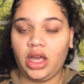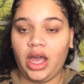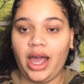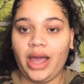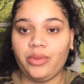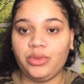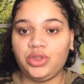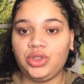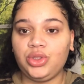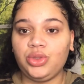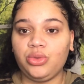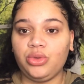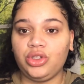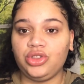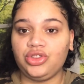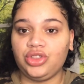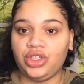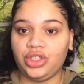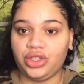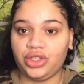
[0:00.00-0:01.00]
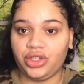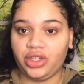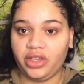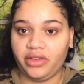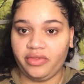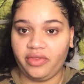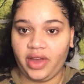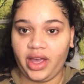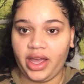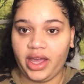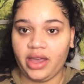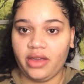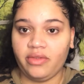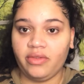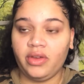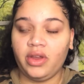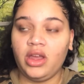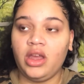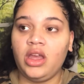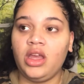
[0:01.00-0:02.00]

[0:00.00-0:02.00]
I was 235.